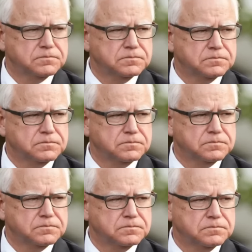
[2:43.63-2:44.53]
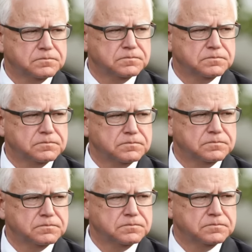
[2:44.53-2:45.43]

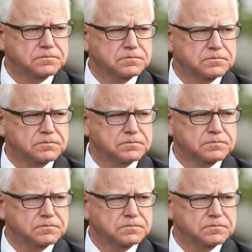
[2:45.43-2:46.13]
(silent)